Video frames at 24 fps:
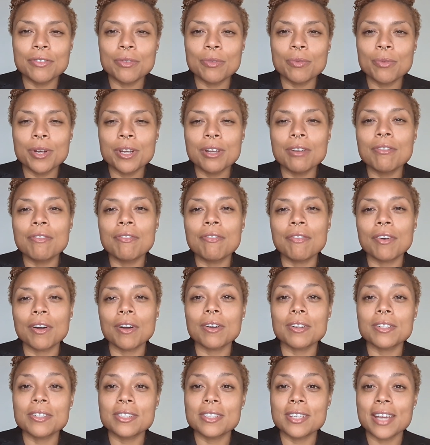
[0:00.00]
we
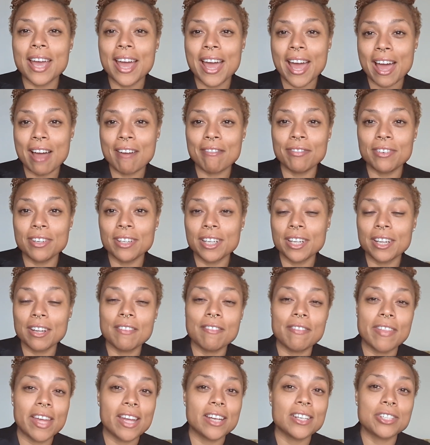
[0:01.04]
first have to give
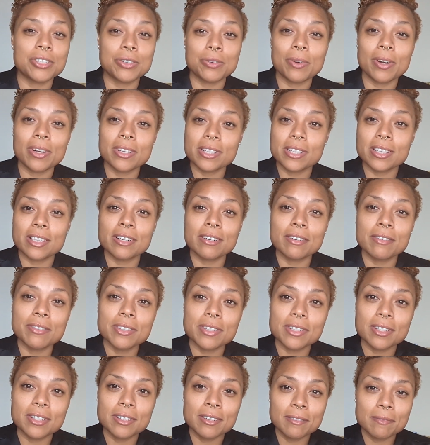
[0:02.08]
that to ourselves.